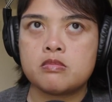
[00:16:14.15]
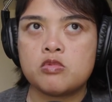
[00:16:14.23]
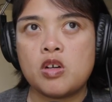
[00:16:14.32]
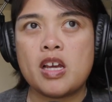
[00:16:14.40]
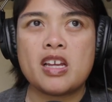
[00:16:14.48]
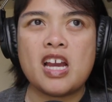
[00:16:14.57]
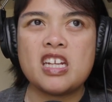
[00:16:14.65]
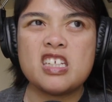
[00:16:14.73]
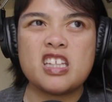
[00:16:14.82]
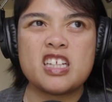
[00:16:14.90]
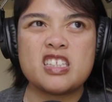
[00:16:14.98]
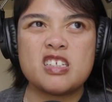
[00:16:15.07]
Well, I kind of
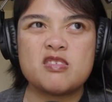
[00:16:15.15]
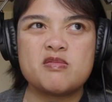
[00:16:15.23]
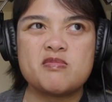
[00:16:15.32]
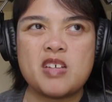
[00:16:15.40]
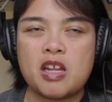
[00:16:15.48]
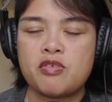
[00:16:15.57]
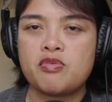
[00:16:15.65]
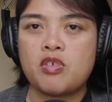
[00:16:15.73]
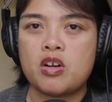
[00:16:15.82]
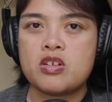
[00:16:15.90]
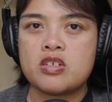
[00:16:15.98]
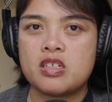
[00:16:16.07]
liked it at
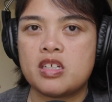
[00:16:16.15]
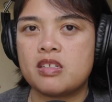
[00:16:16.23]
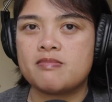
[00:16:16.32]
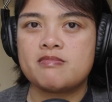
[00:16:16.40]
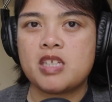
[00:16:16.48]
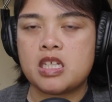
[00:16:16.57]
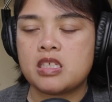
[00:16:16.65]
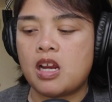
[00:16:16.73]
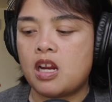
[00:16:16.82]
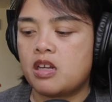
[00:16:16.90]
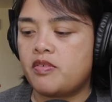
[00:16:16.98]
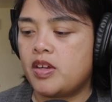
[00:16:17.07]
first and then got
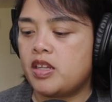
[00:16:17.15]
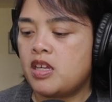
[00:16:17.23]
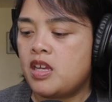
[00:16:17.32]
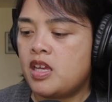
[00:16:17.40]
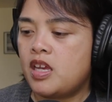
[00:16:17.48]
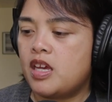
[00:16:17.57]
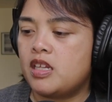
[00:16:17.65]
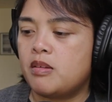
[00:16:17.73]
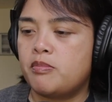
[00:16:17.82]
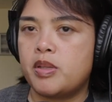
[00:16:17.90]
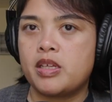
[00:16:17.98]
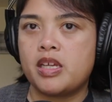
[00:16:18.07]
tired of it and
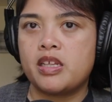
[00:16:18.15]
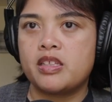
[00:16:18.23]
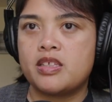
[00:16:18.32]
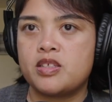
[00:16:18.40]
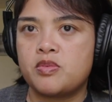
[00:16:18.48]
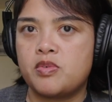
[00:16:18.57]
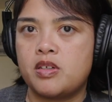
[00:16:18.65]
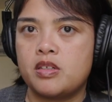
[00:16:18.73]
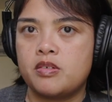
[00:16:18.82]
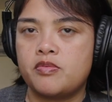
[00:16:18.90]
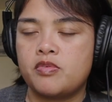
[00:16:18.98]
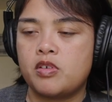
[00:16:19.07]
then been getting this
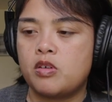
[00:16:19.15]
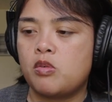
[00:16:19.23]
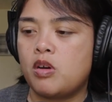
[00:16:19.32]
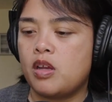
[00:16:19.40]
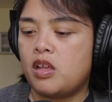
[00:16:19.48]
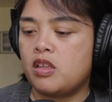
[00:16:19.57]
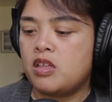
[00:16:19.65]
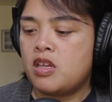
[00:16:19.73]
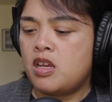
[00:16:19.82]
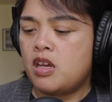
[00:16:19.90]
one for a while.